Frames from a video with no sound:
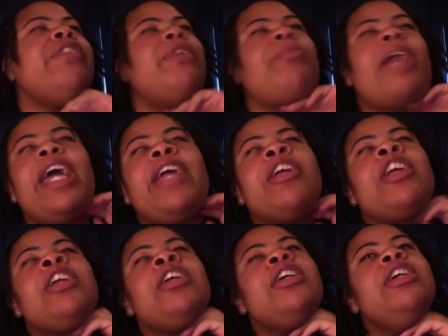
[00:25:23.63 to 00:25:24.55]
And I'm like,
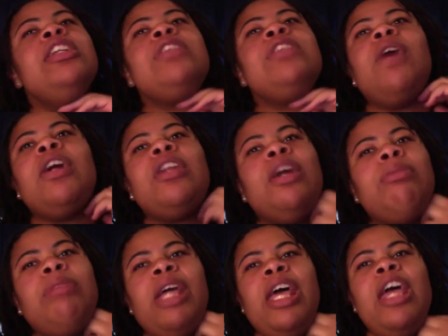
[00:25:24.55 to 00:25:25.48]
it's fucked
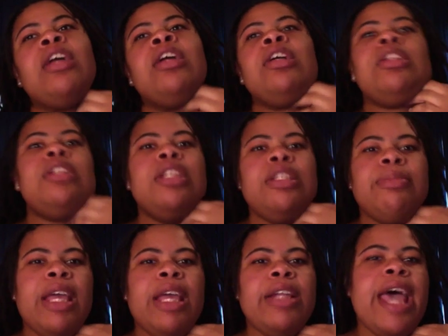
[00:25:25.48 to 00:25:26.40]
up that this
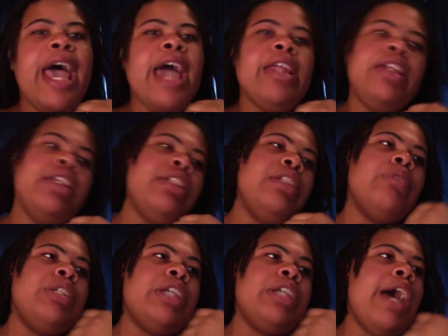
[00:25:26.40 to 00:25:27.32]
man died and this is
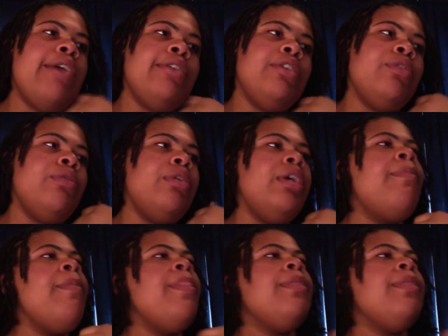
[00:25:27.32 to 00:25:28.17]
what y'all doing.